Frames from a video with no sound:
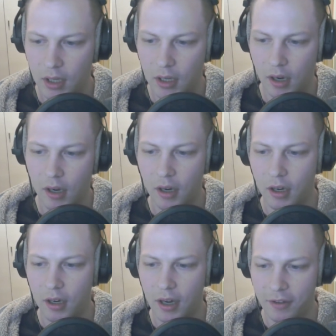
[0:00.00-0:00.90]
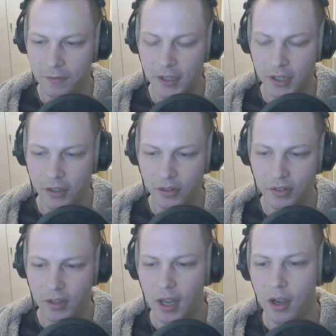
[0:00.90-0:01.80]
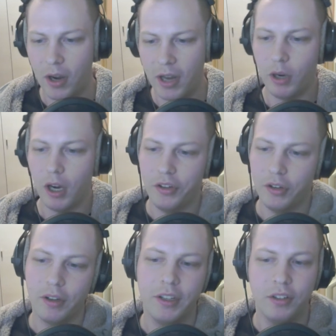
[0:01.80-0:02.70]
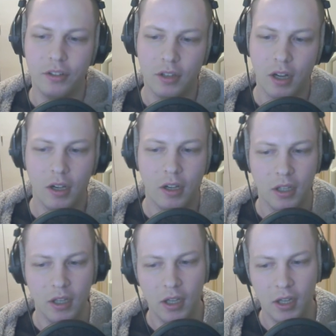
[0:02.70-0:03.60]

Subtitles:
are as follows. Oh, and we're also going to call